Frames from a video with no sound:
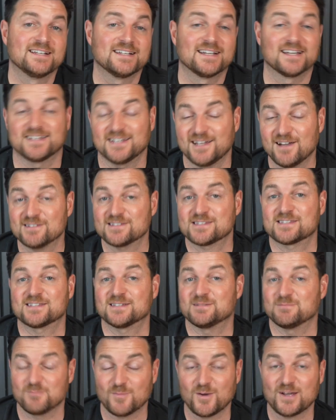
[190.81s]
And the
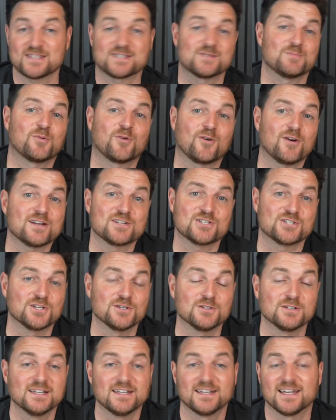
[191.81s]
answer might surprise
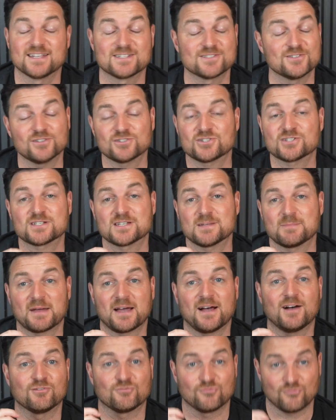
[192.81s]
you. It's not just
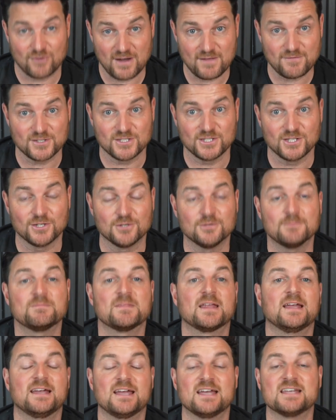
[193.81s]
about revenue,
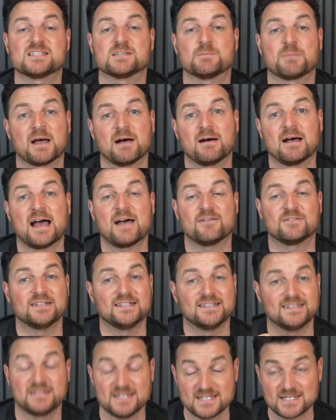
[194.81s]
it's about
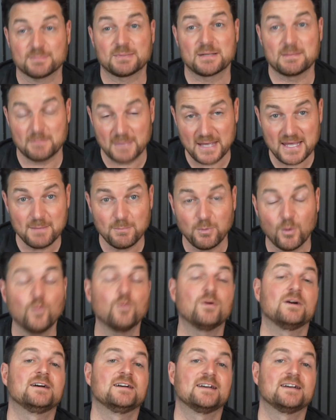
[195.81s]
having disciplined people